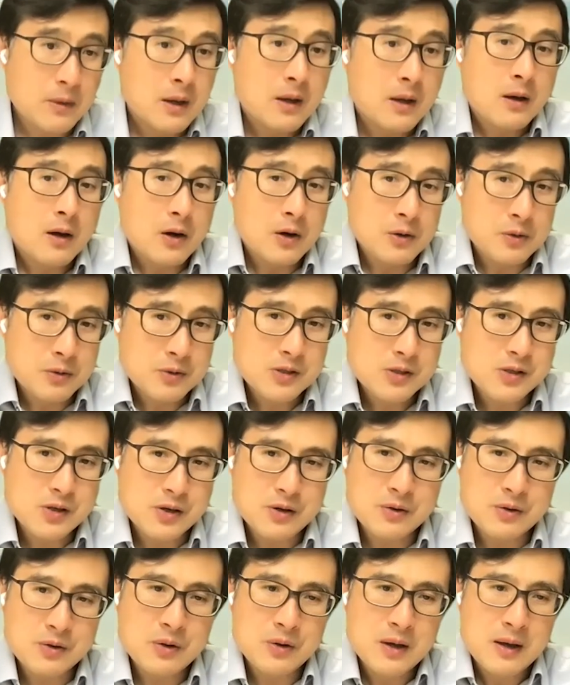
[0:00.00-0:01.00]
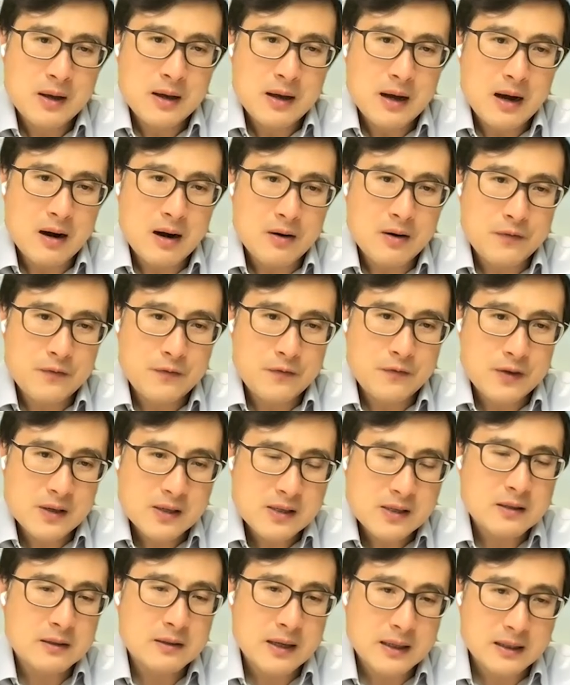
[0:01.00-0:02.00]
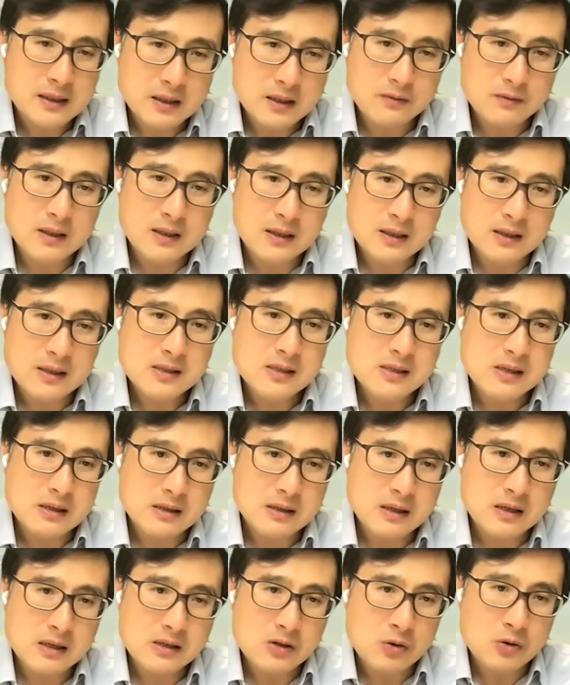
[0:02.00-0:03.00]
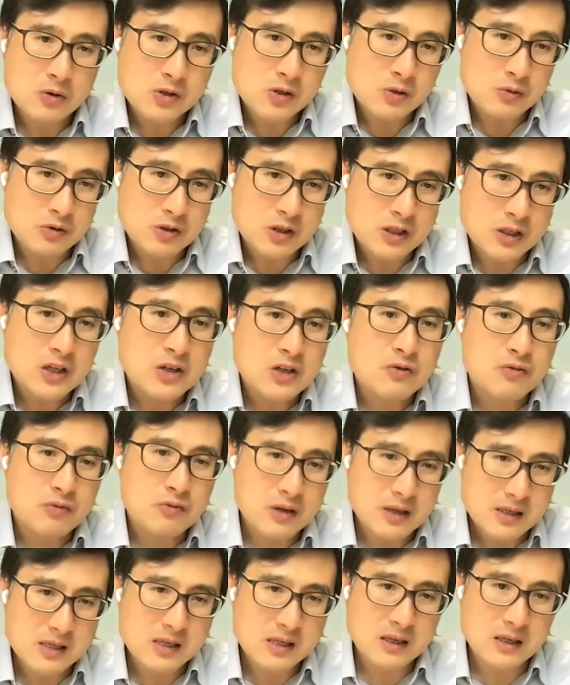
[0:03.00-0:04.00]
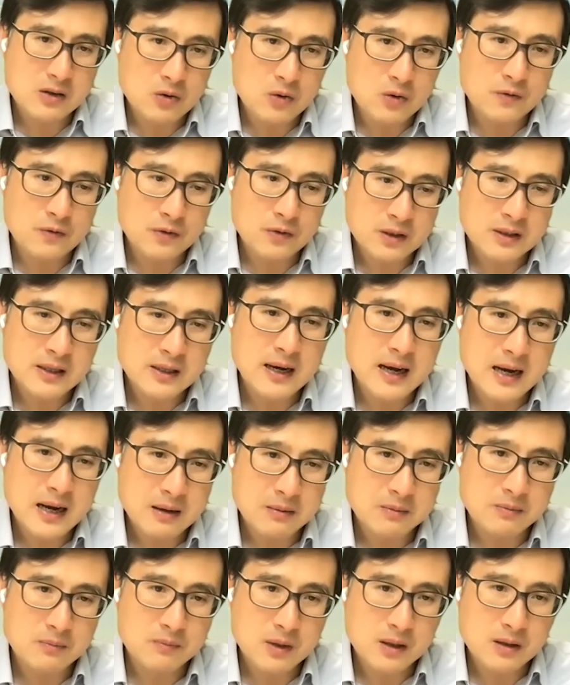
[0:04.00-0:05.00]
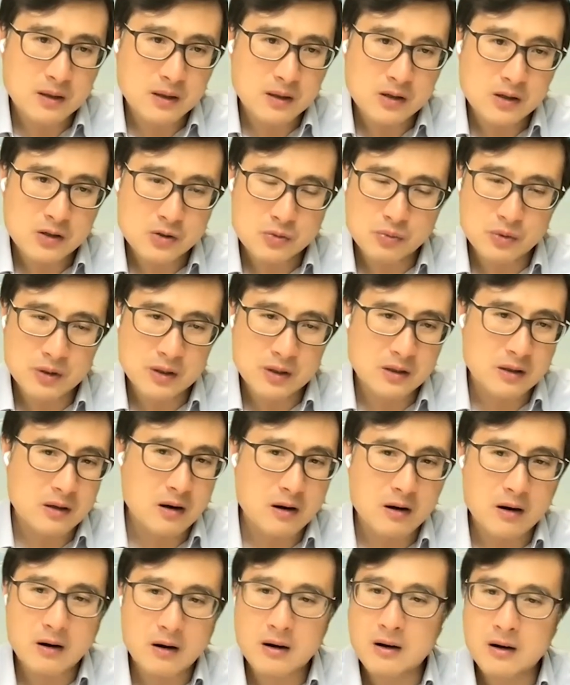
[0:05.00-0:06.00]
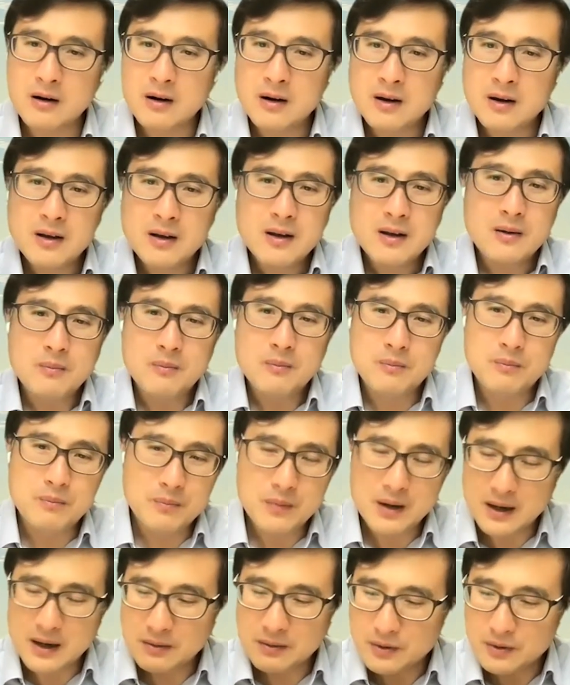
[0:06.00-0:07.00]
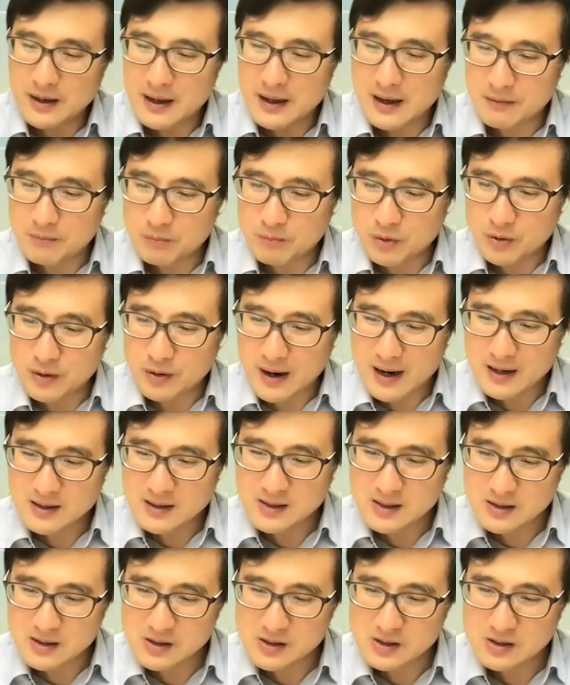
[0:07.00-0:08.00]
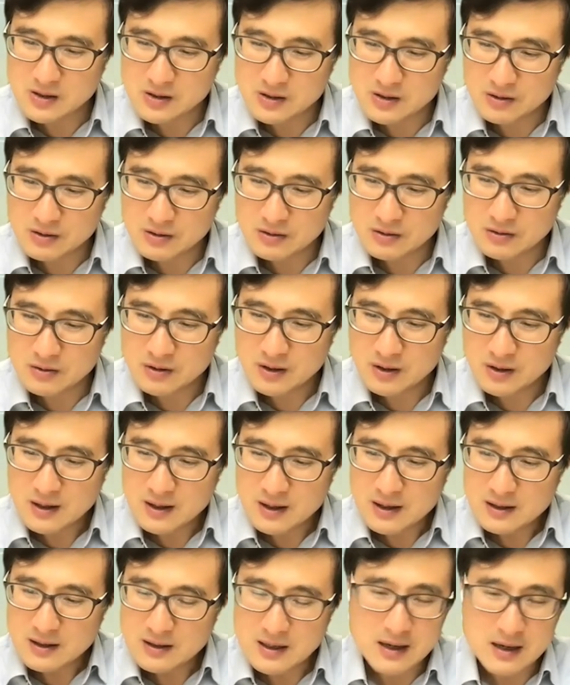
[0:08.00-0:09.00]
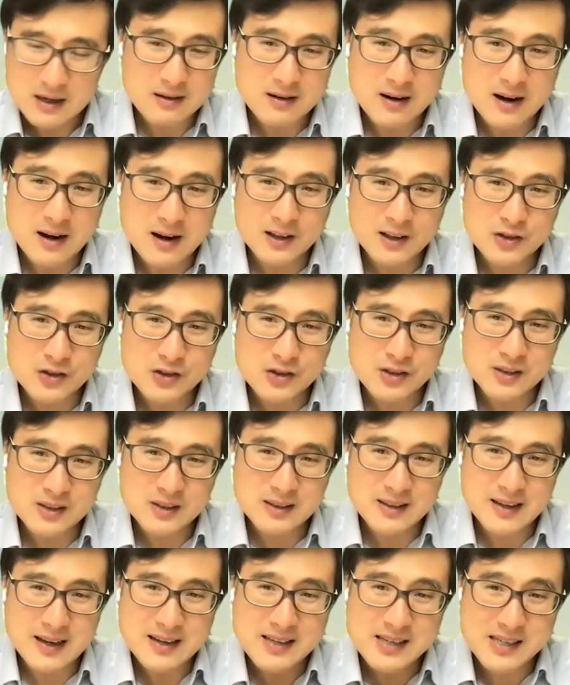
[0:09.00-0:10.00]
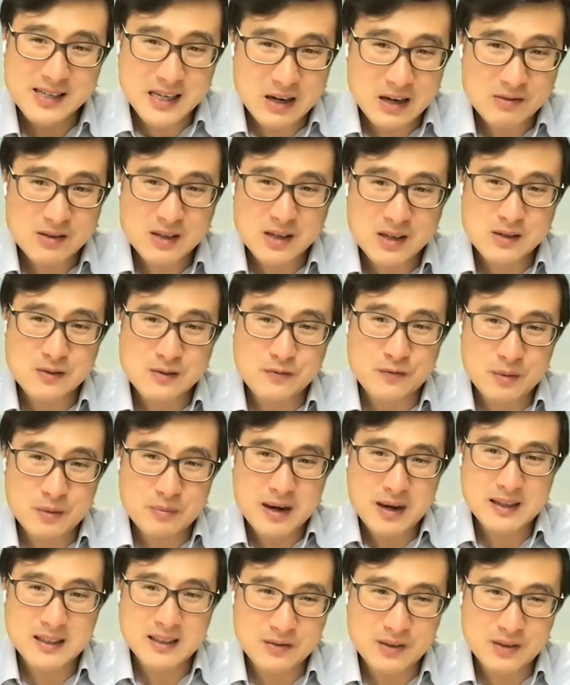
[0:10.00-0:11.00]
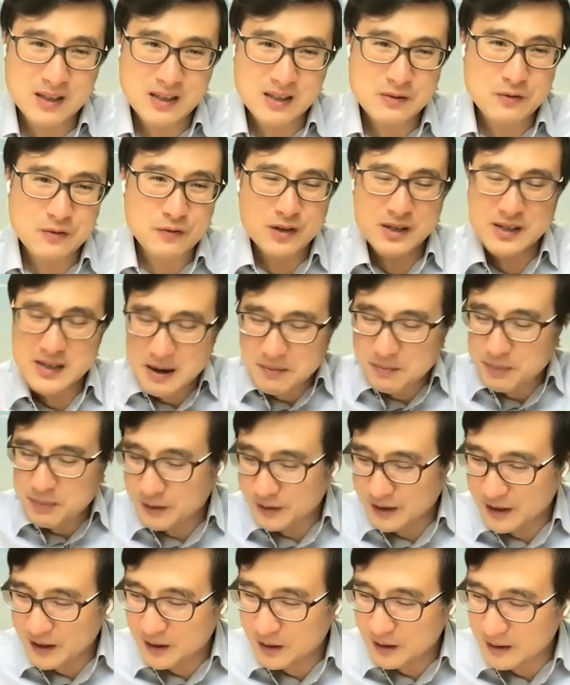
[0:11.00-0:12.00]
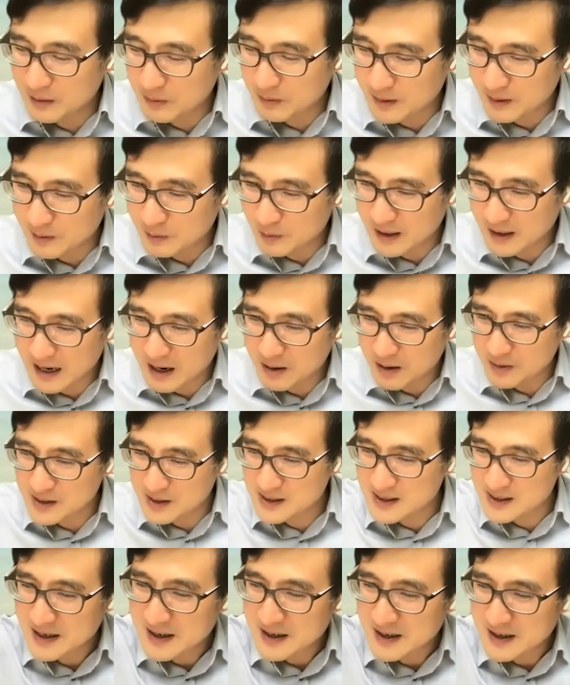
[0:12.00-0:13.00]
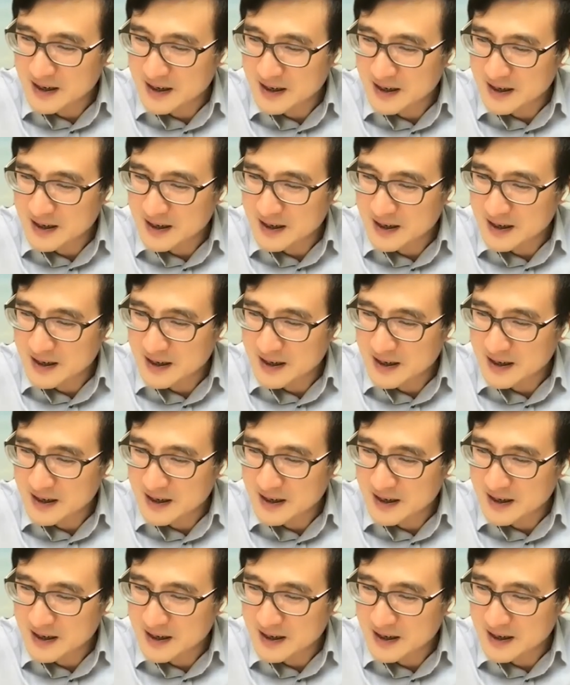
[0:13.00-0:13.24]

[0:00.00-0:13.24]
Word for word: And also our physical activities is also decreasing over time as we have more access to technology that saves us from activities. For example, you know, when I was